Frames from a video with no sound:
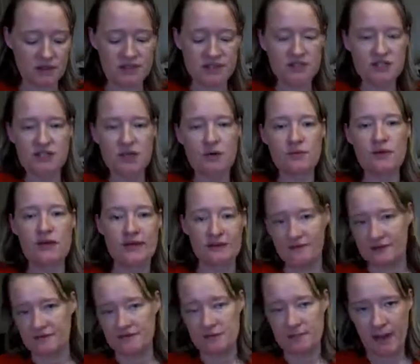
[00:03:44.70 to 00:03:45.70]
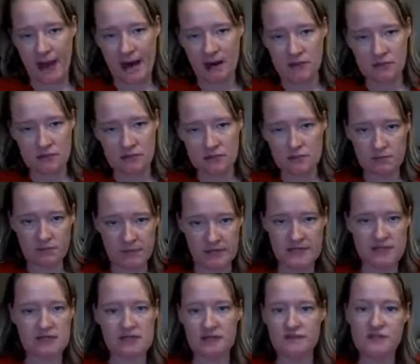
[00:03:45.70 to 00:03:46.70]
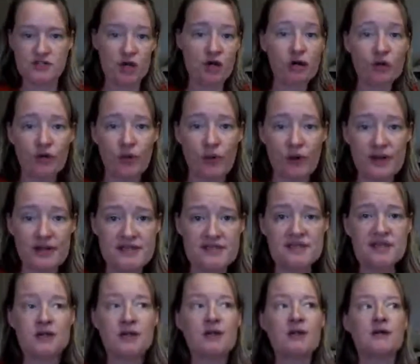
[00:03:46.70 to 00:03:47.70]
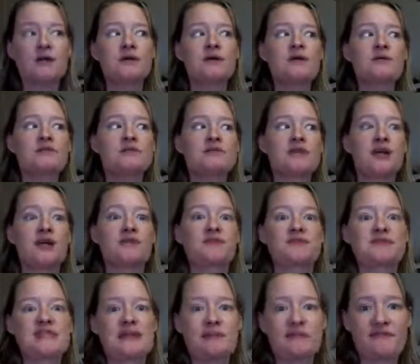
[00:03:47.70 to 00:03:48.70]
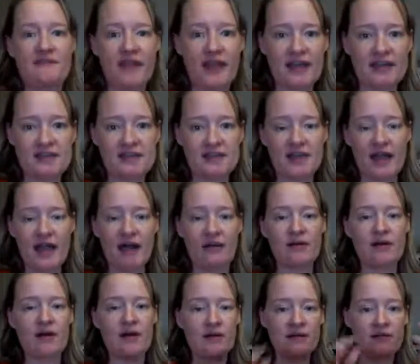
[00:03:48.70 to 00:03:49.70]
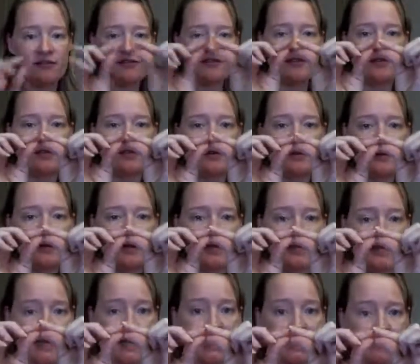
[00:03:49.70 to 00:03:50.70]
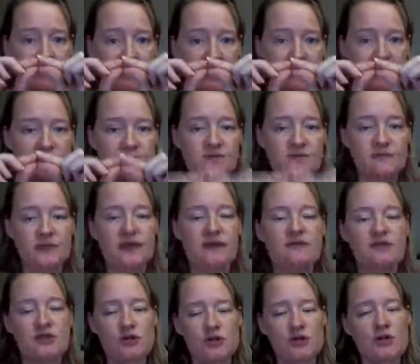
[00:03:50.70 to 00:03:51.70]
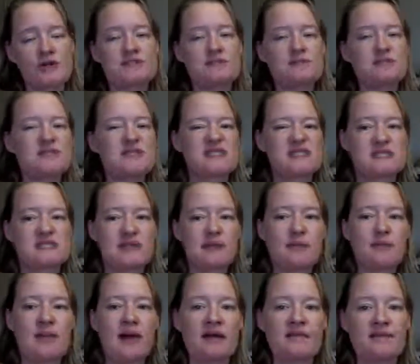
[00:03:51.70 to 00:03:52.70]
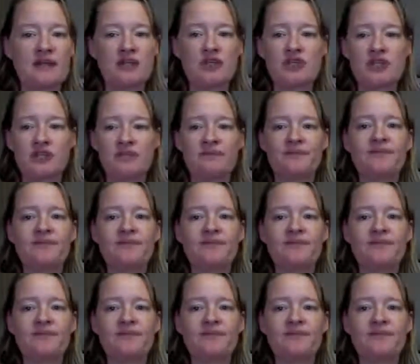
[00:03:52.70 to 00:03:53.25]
don't need a 50-pound piece of turquoise to get the same effect out of a tiny piece of turquoise. It's the same amount of energy.